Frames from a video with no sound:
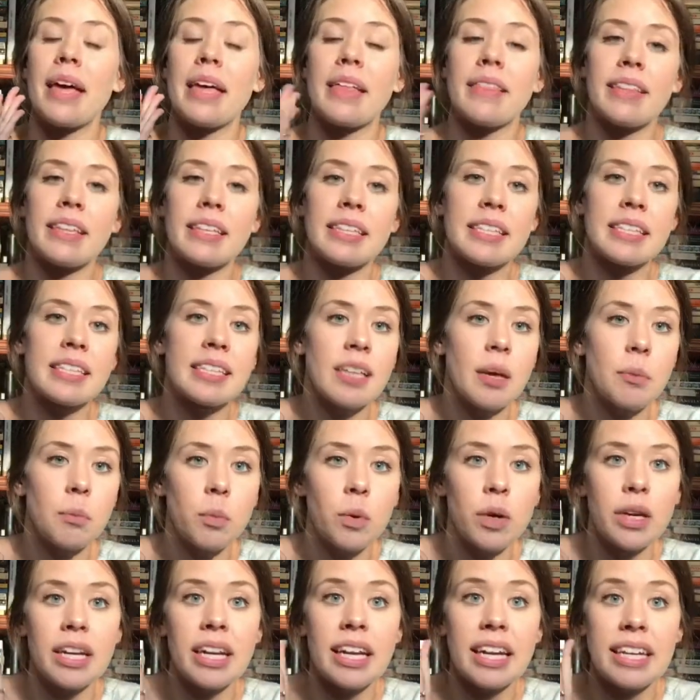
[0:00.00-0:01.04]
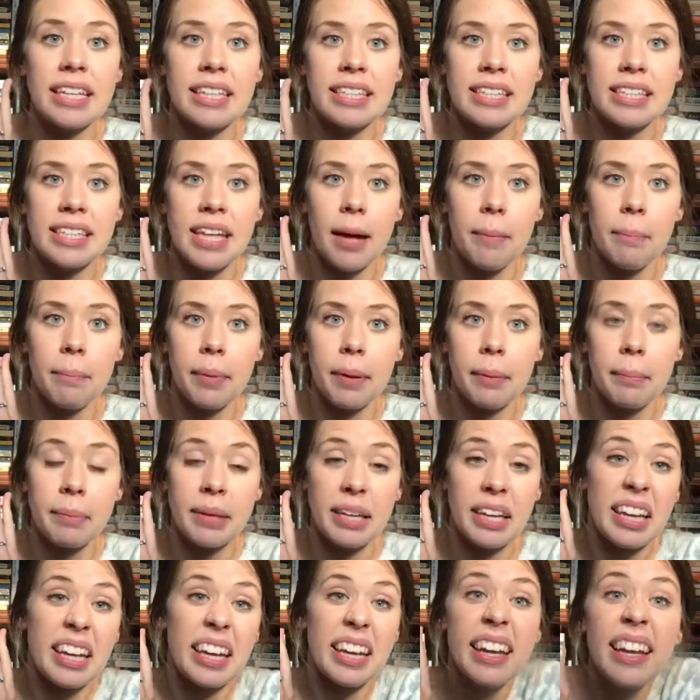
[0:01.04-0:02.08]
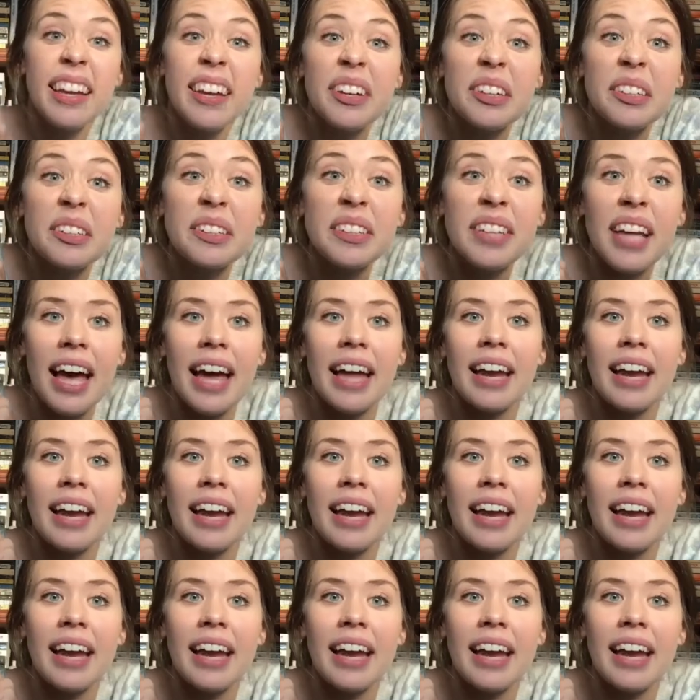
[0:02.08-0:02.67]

and then someone ends up being killed